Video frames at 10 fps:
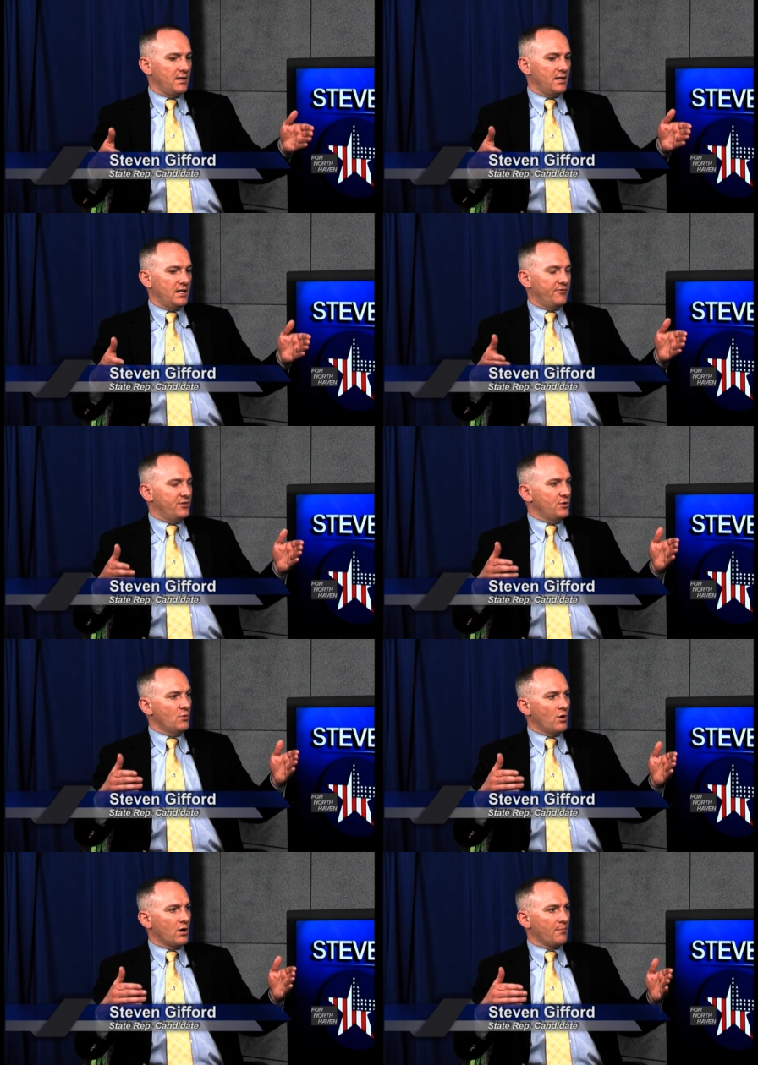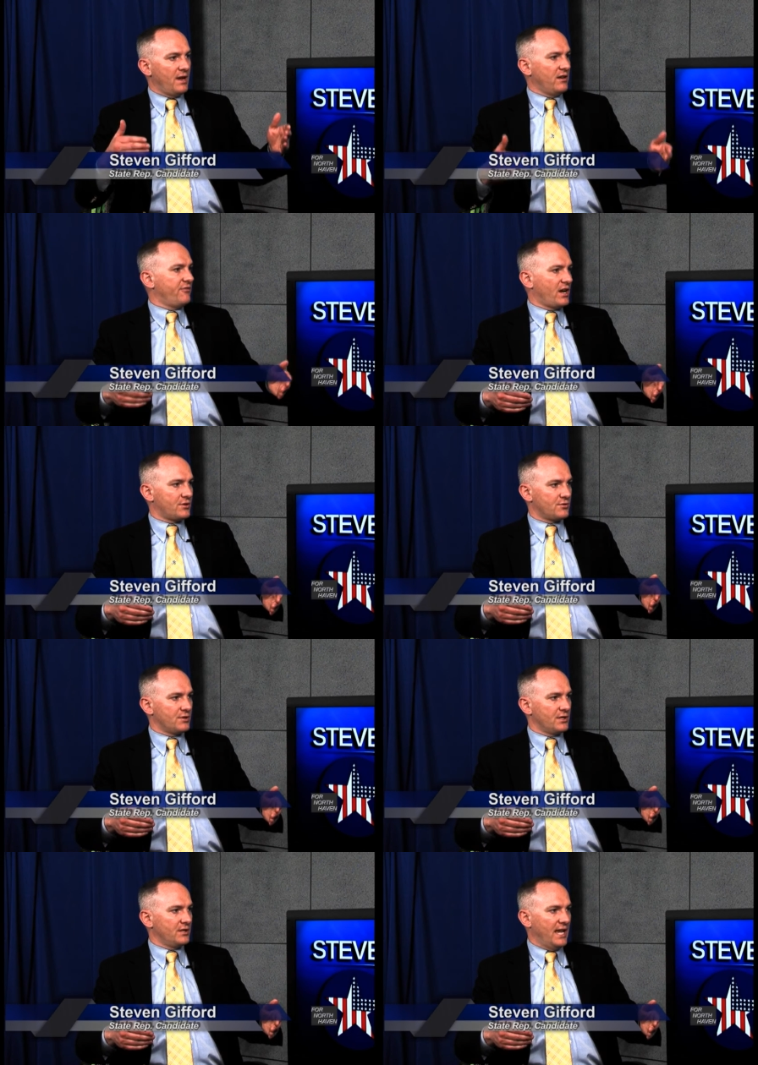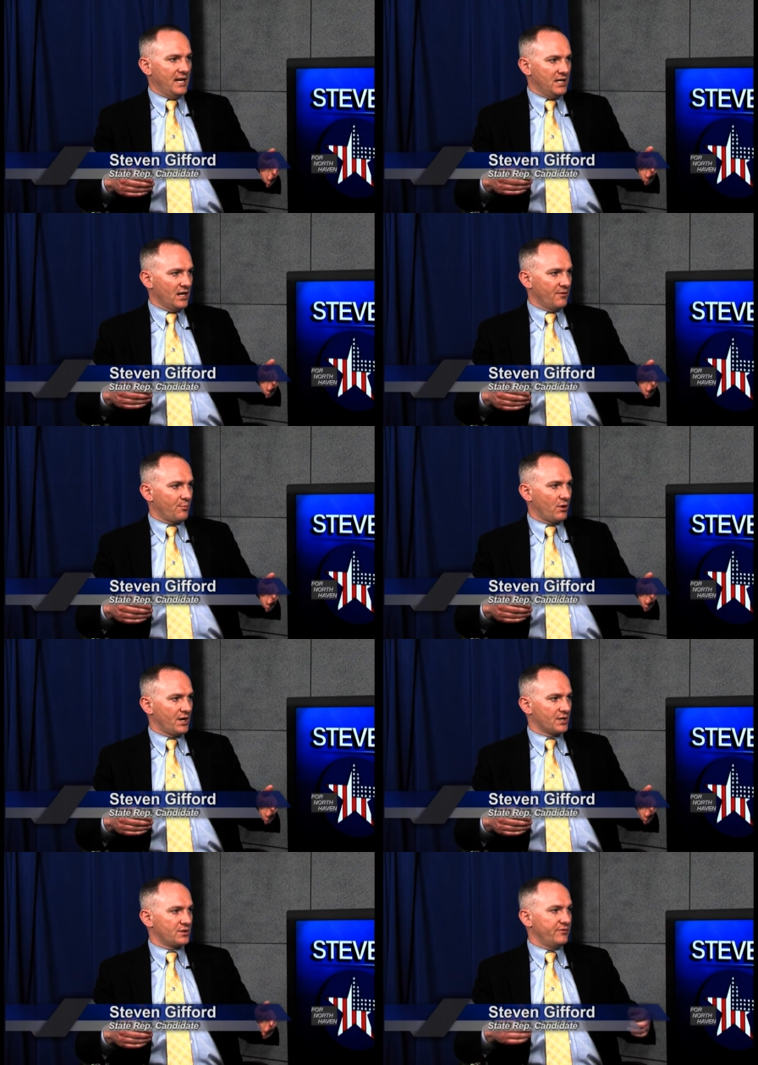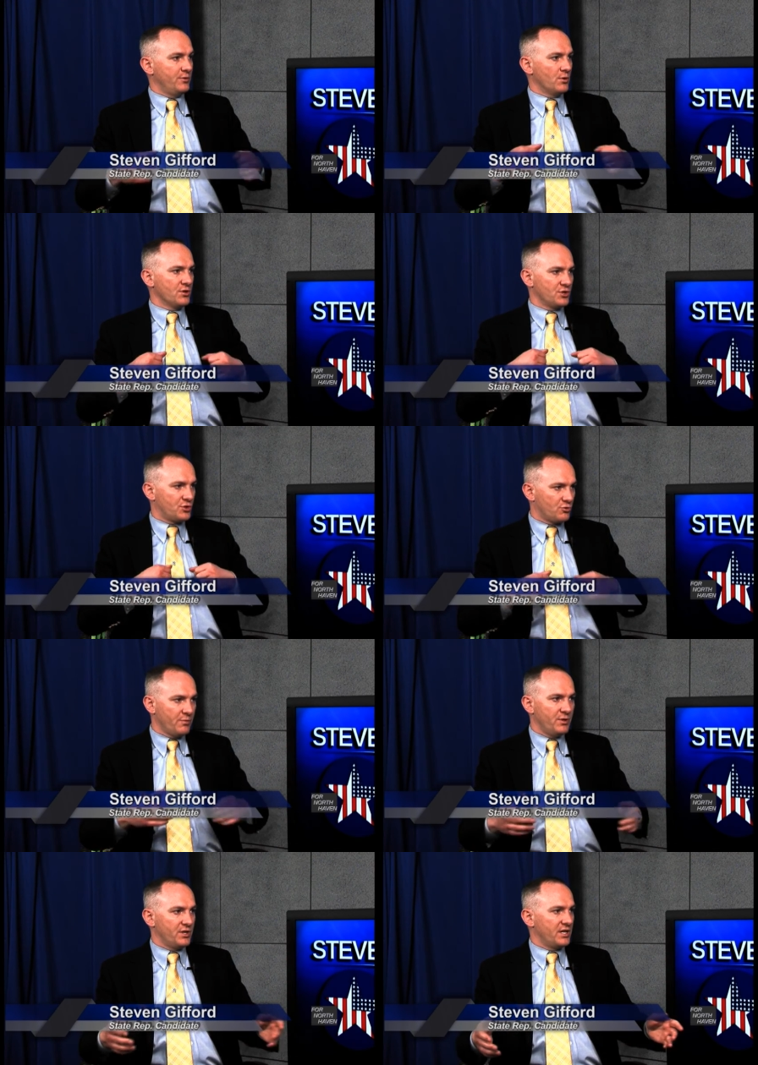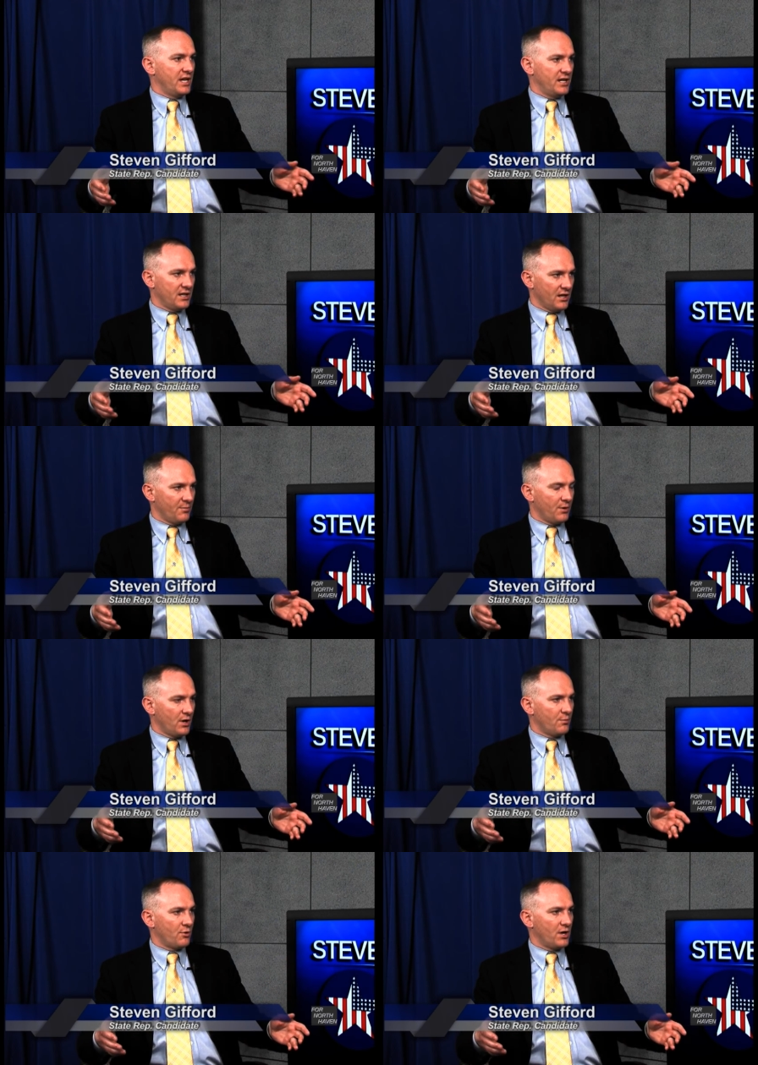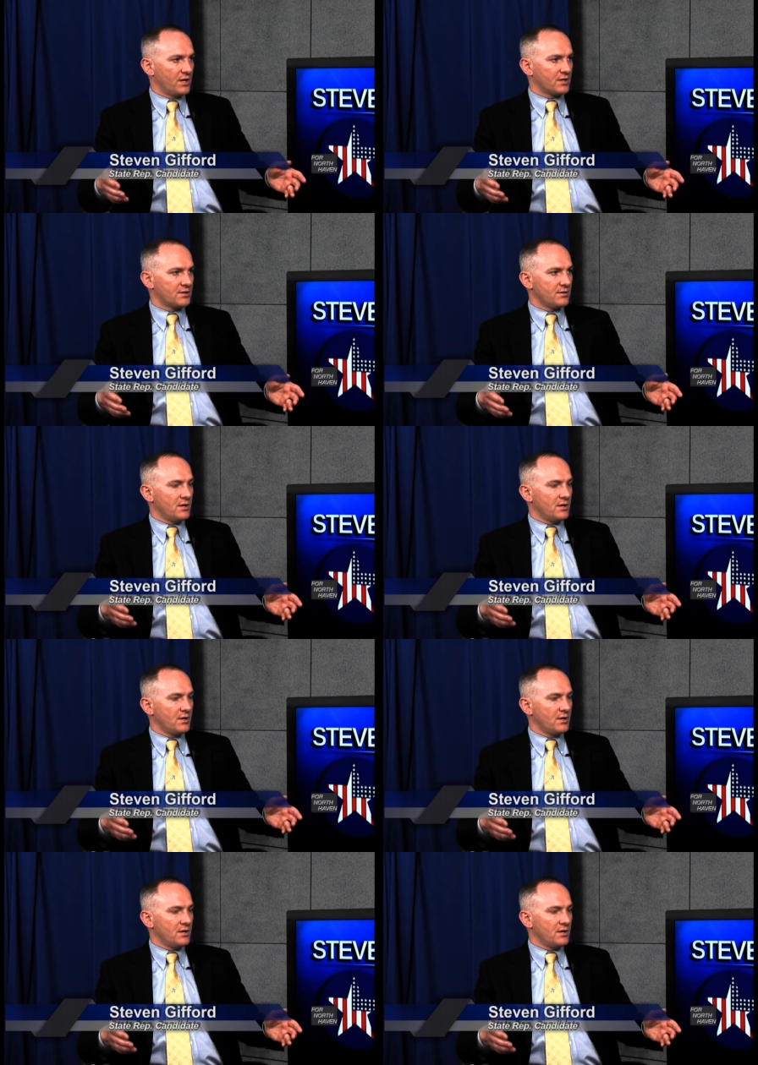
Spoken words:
if you are manufacturing any kind of product, if you are distributing any kind of product,